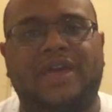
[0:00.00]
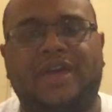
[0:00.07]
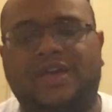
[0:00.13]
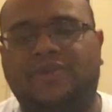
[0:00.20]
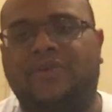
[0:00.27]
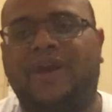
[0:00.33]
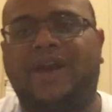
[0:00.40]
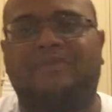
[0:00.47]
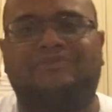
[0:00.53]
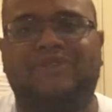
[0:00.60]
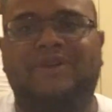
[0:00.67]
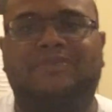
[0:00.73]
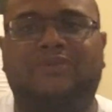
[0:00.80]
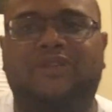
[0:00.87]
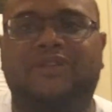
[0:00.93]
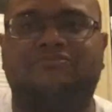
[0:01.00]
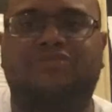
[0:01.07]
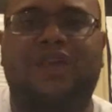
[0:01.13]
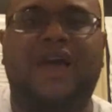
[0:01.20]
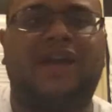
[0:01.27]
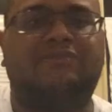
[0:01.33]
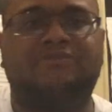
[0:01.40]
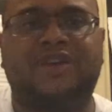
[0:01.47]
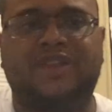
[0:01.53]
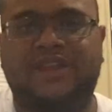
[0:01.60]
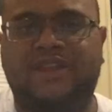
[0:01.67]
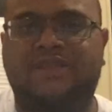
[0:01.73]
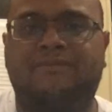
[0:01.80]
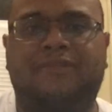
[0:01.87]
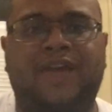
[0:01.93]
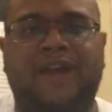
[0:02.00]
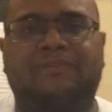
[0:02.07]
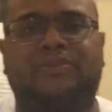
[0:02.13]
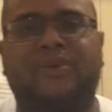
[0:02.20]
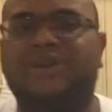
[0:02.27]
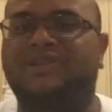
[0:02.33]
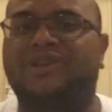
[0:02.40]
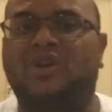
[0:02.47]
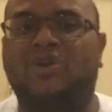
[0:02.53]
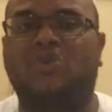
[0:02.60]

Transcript: You had people in black media and the black press